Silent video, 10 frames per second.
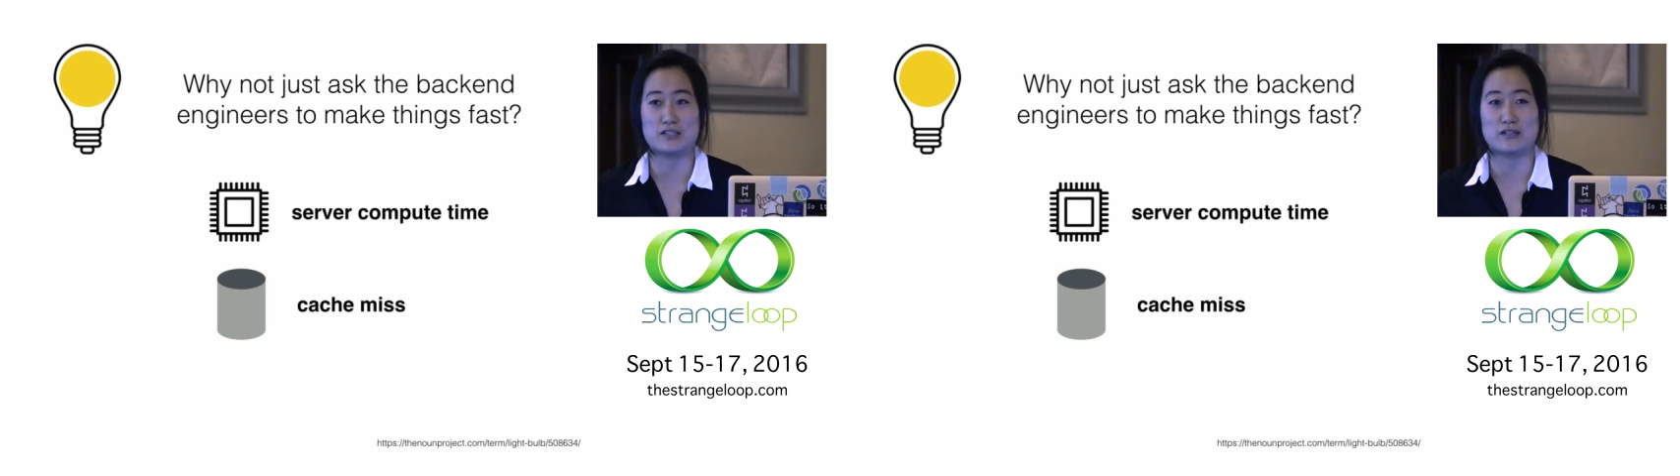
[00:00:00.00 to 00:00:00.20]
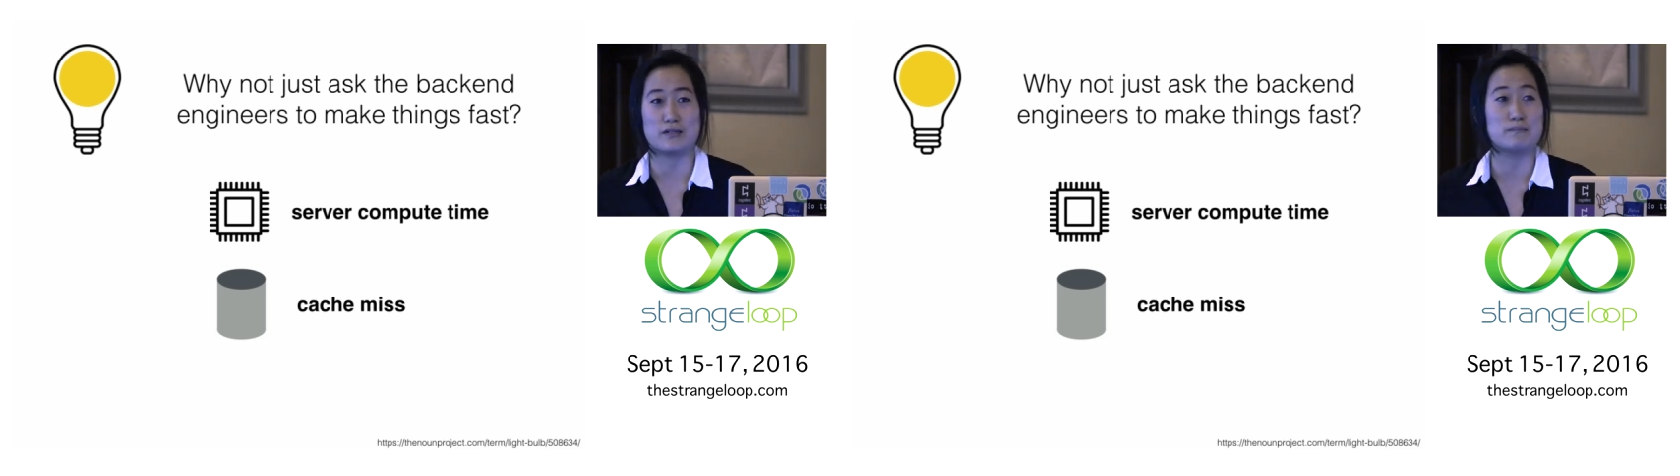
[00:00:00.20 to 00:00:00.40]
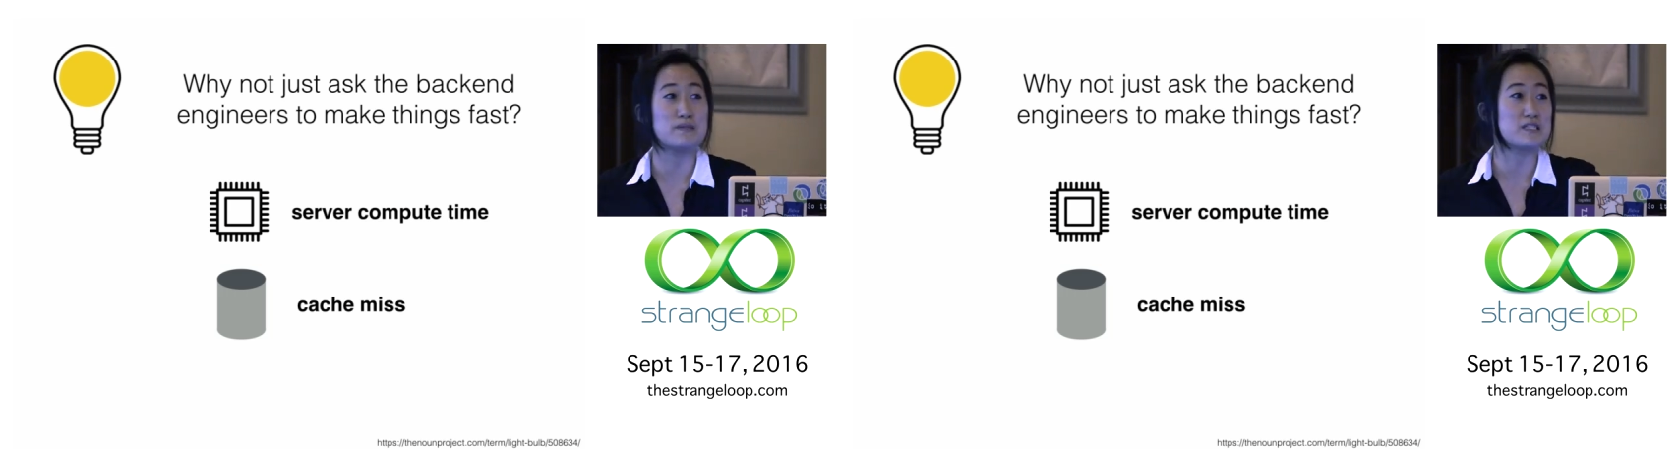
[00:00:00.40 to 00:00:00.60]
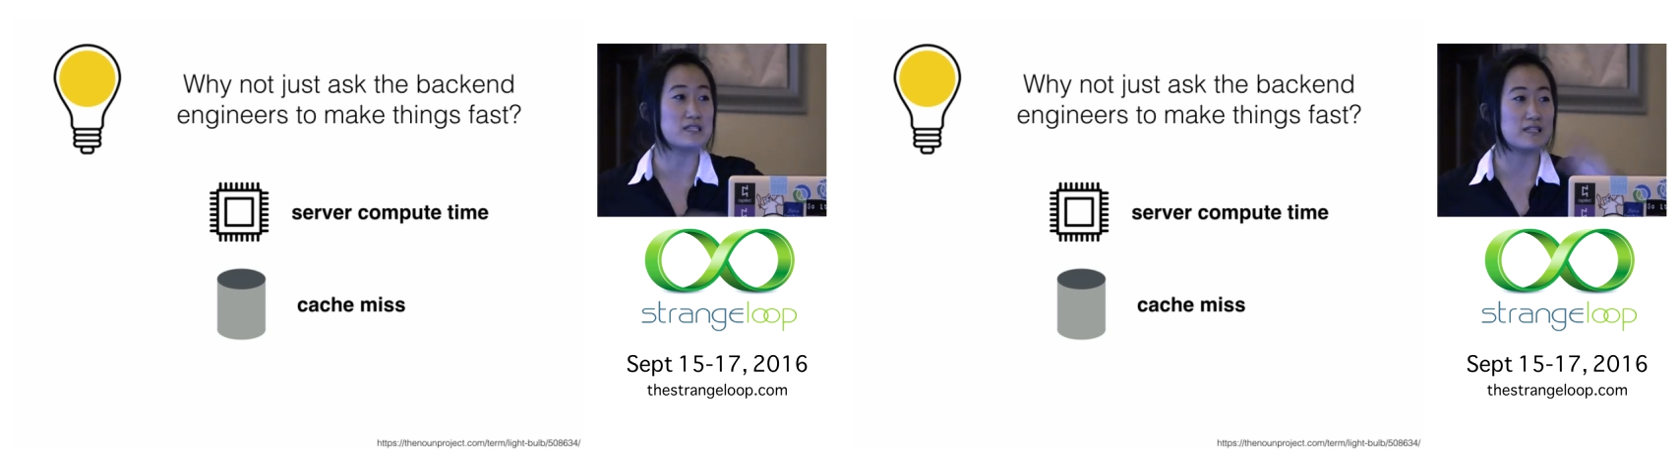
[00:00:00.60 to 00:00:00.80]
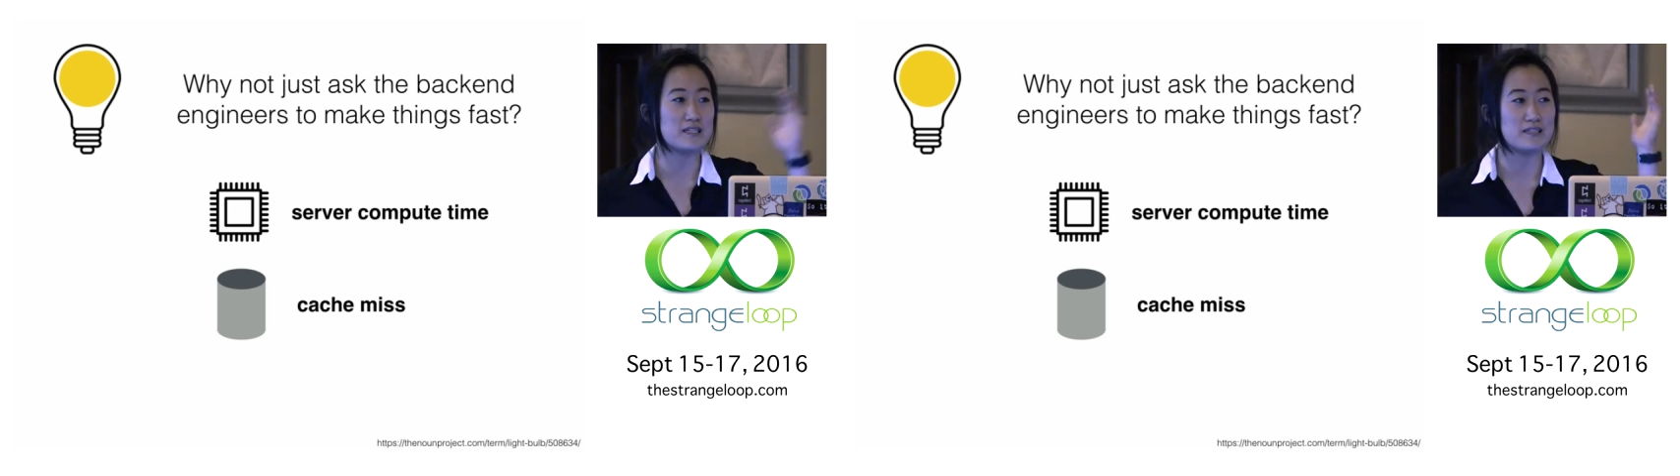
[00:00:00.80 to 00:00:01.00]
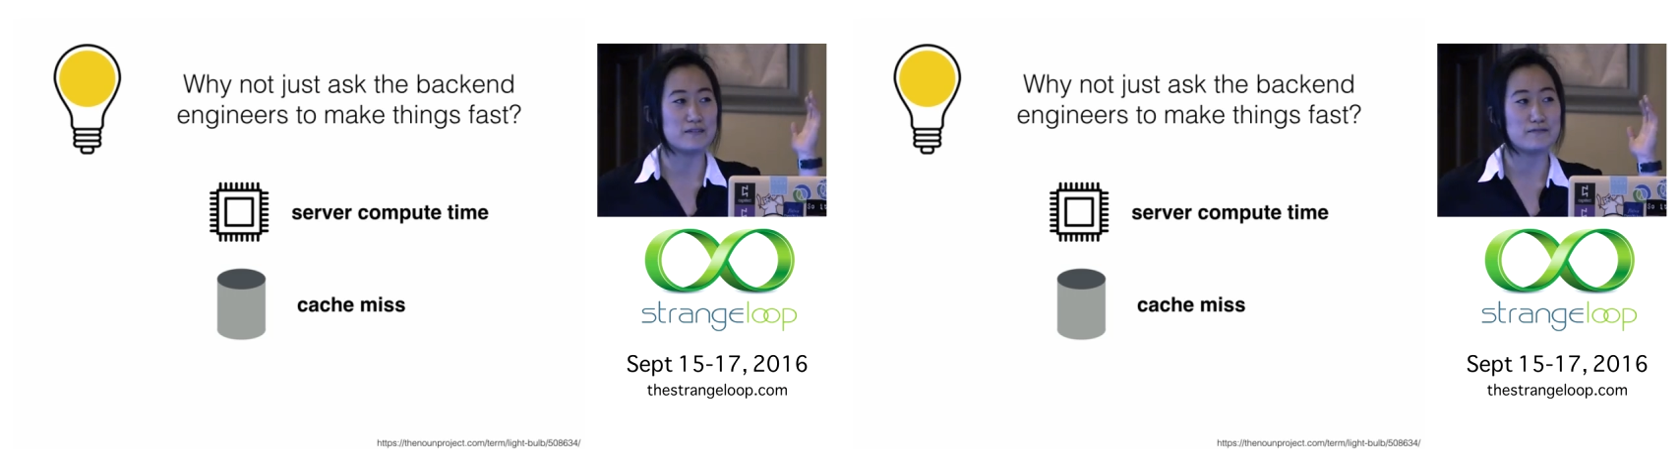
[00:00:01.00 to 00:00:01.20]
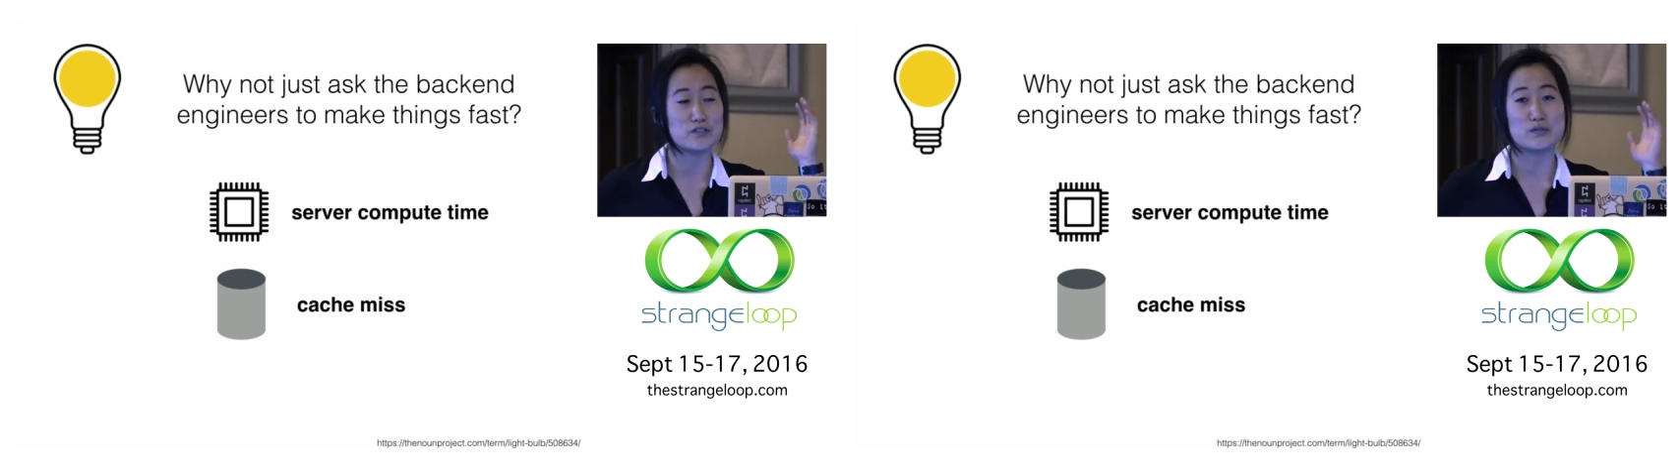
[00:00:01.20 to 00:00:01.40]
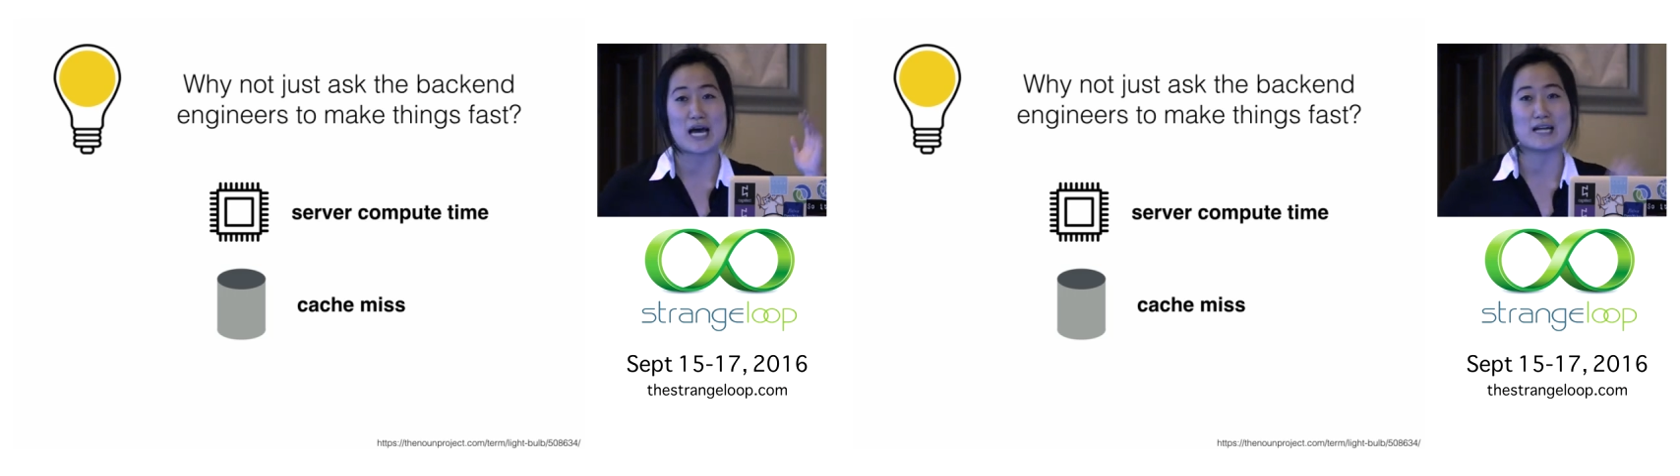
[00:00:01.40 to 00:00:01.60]
There are a bazillion of
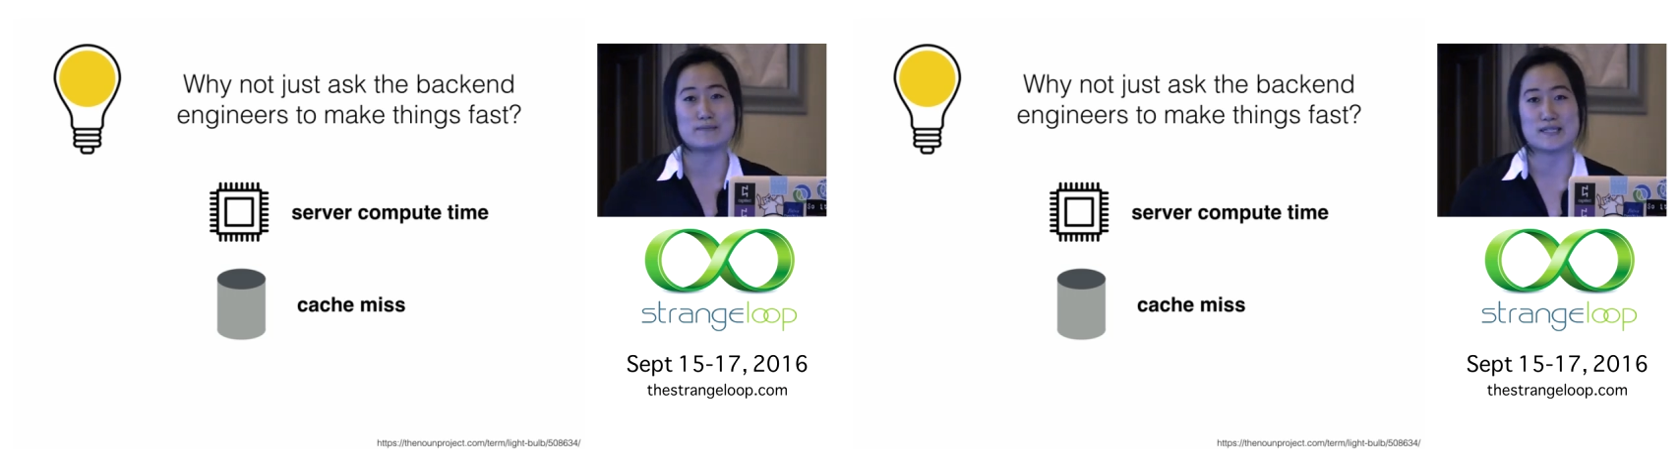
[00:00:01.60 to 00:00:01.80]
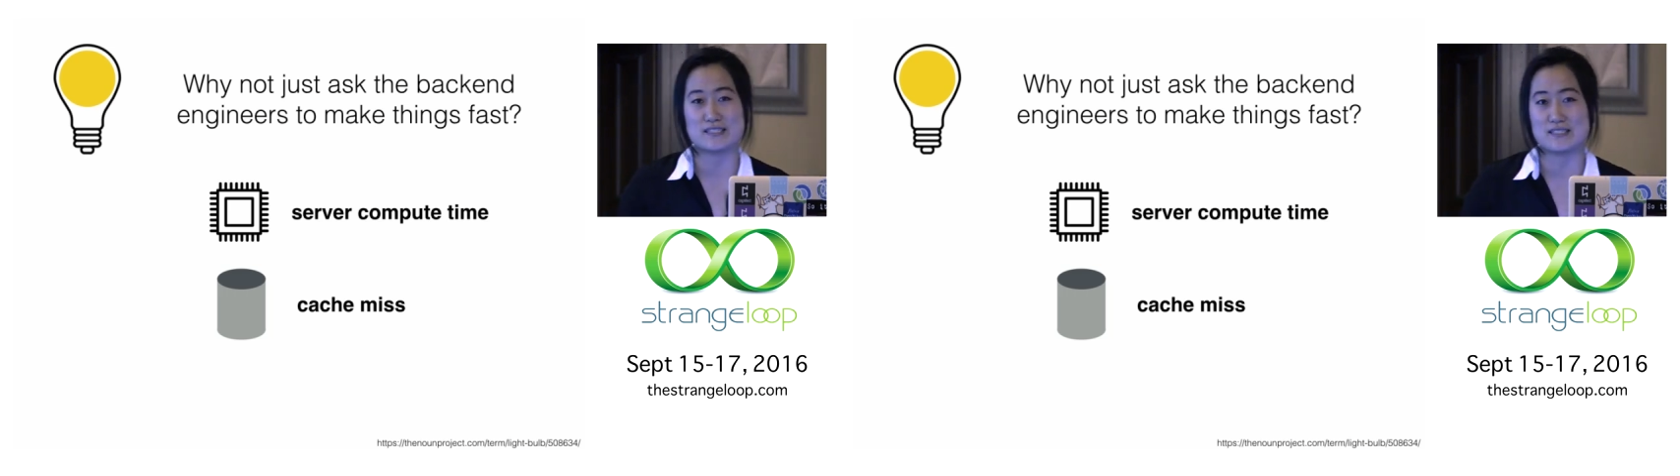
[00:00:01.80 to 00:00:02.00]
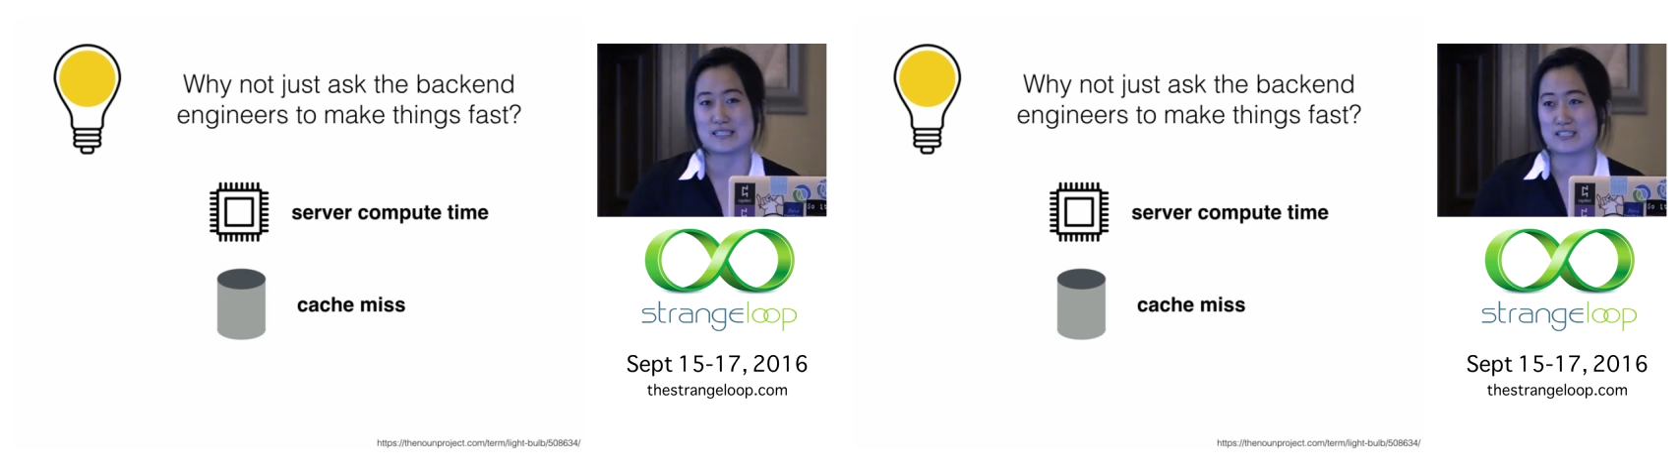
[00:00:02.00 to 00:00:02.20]
new databases